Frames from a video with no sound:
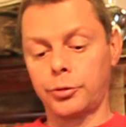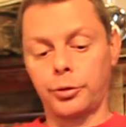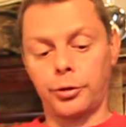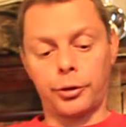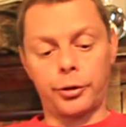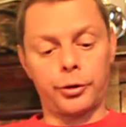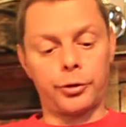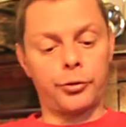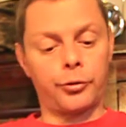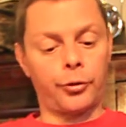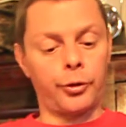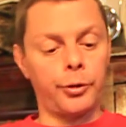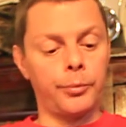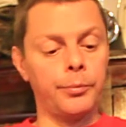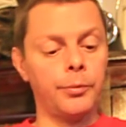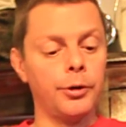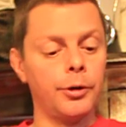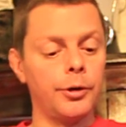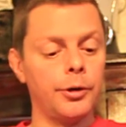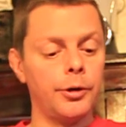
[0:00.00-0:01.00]
like a dream.
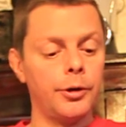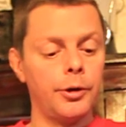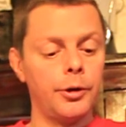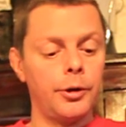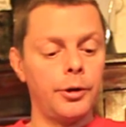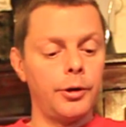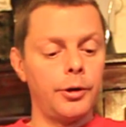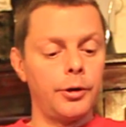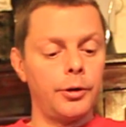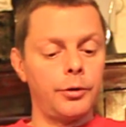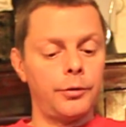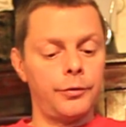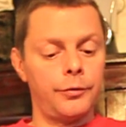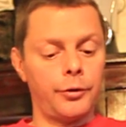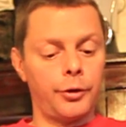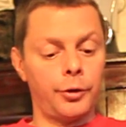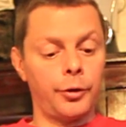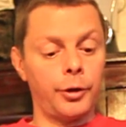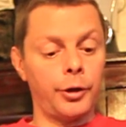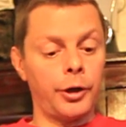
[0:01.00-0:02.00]

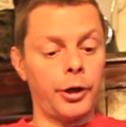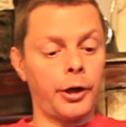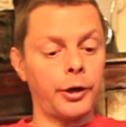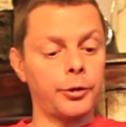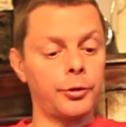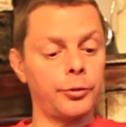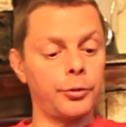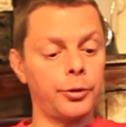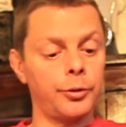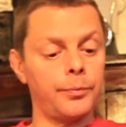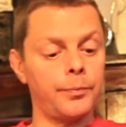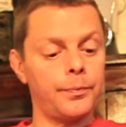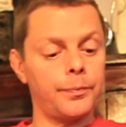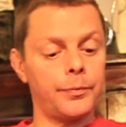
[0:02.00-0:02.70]
Very accurate,